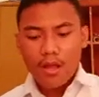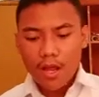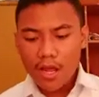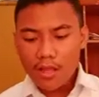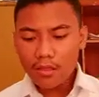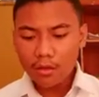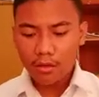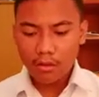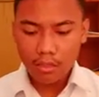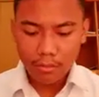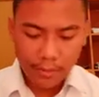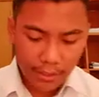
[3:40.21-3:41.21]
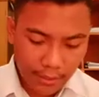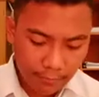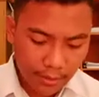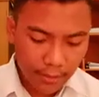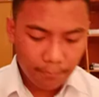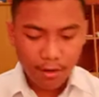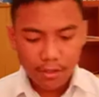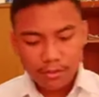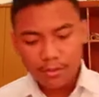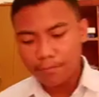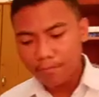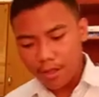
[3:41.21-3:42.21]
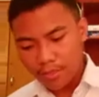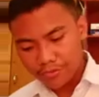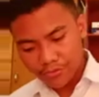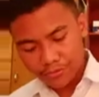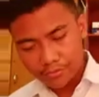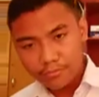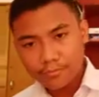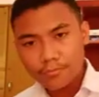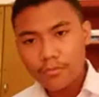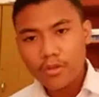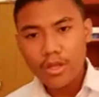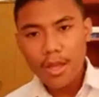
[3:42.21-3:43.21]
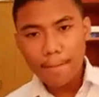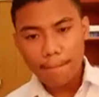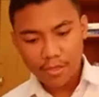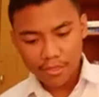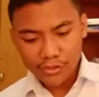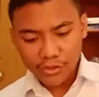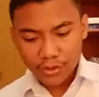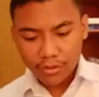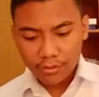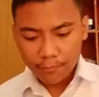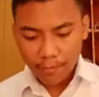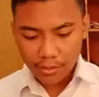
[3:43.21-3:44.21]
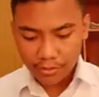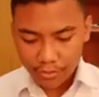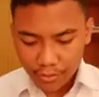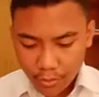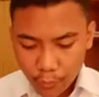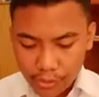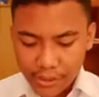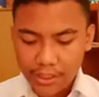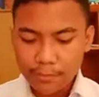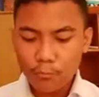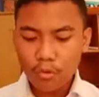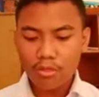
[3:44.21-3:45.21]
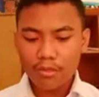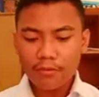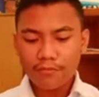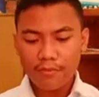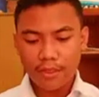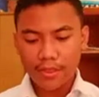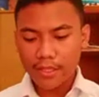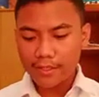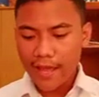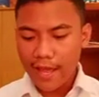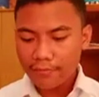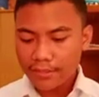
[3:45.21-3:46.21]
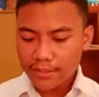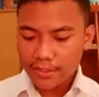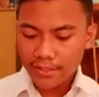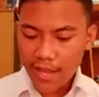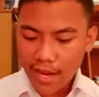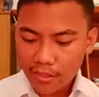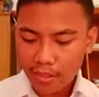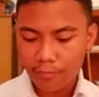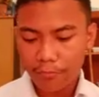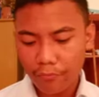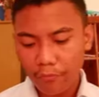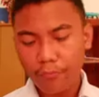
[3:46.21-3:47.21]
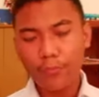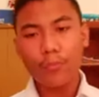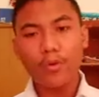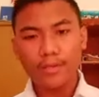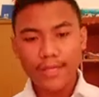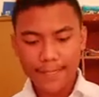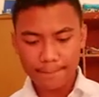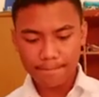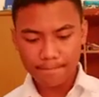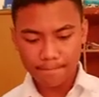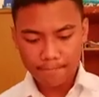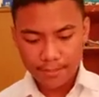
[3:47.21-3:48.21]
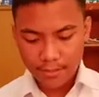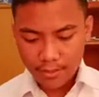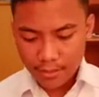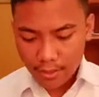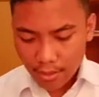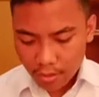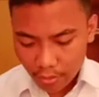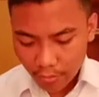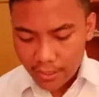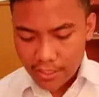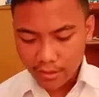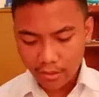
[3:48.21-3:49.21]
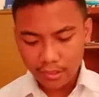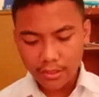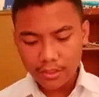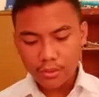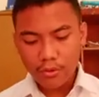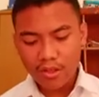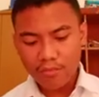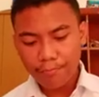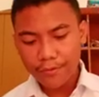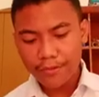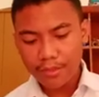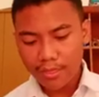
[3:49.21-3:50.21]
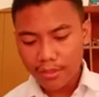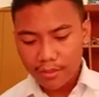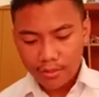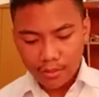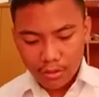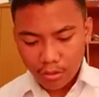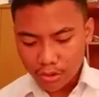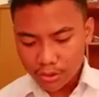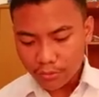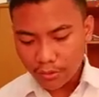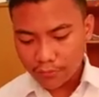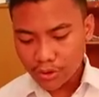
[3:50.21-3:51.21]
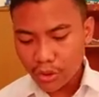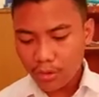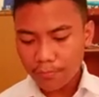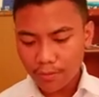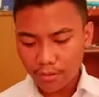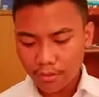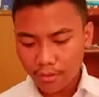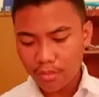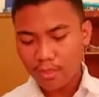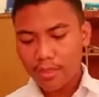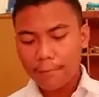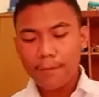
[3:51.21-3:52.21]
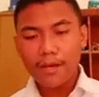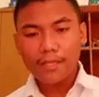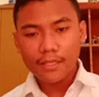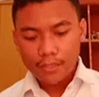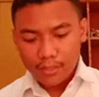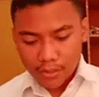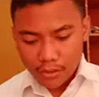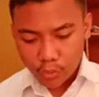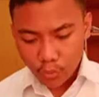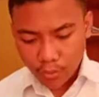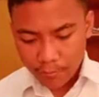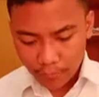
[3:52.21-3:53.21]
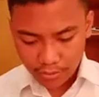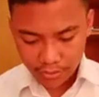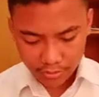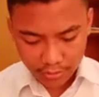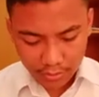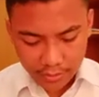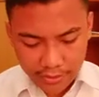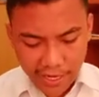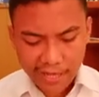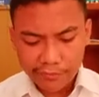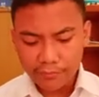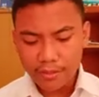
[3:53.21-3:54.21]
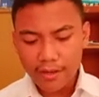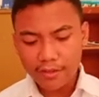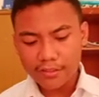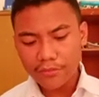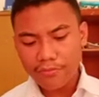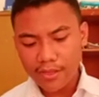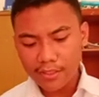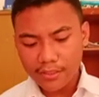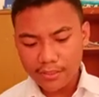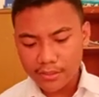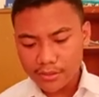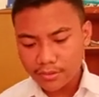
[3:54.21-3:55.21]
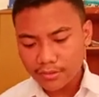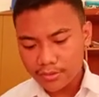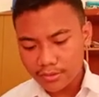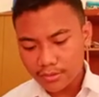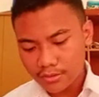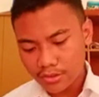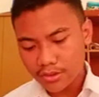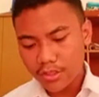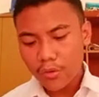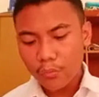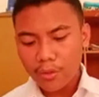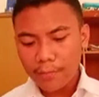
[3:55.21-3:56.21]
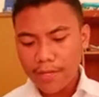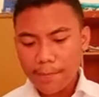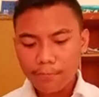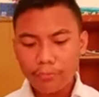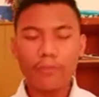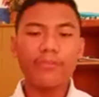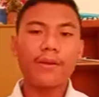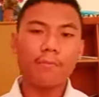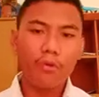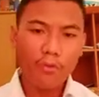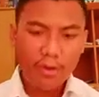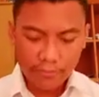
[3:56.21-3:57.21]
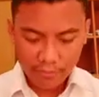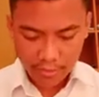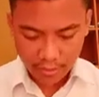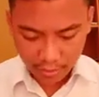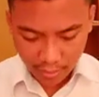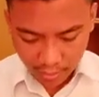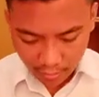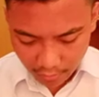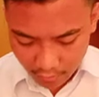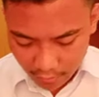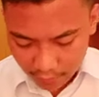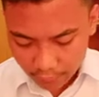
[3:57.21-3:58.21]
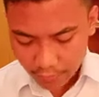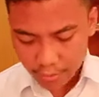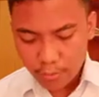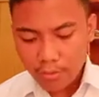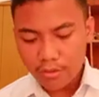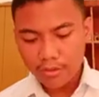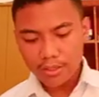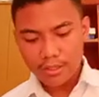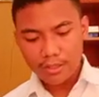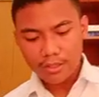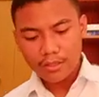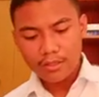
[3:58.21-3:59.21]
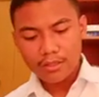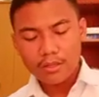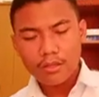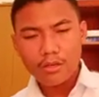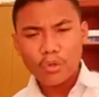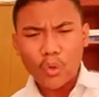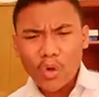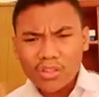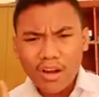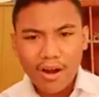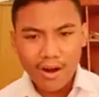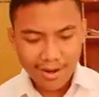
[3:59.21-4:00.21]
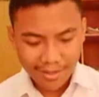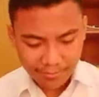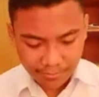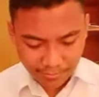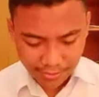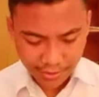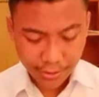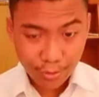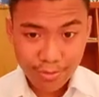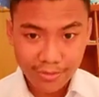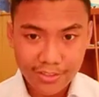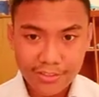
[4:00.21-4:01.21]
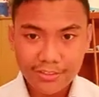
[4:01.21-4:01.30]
As a consumer, namely a buyer and passenger. Passenger and buyer will get more service that haven't yet accessed before for one eye. So increase the new experience of shopping, because by doing merger, the artificial intelligence research will be improved and more efficient for the user easy, not harm the user.